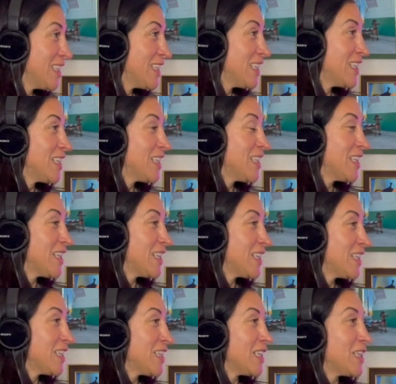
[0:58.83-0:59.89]

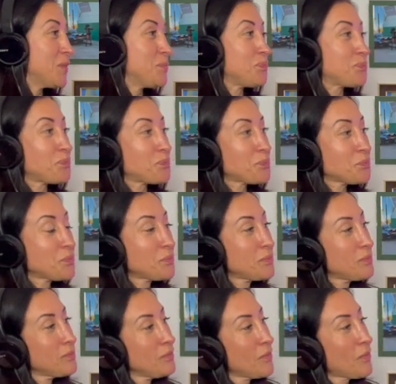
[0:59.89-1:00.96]

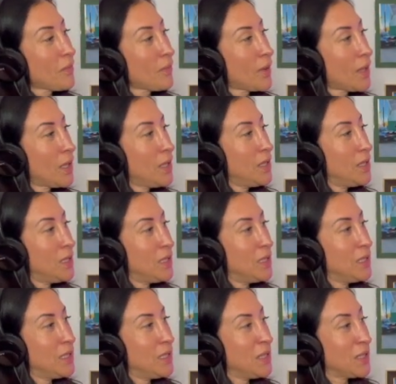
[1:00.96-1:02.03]

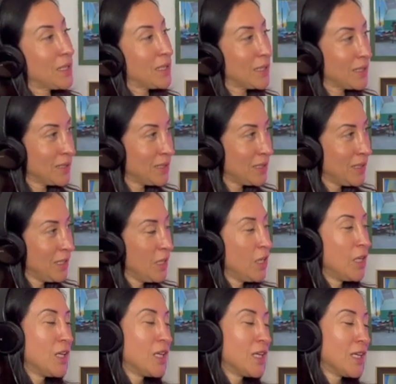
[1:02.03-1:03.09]

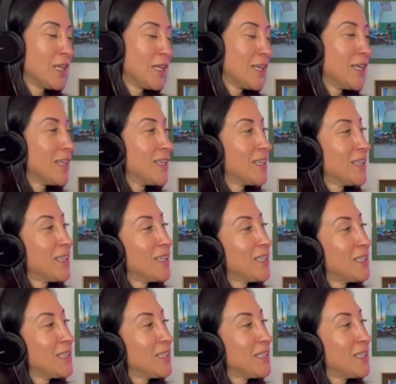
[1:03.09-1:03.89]
The person shown says nothing.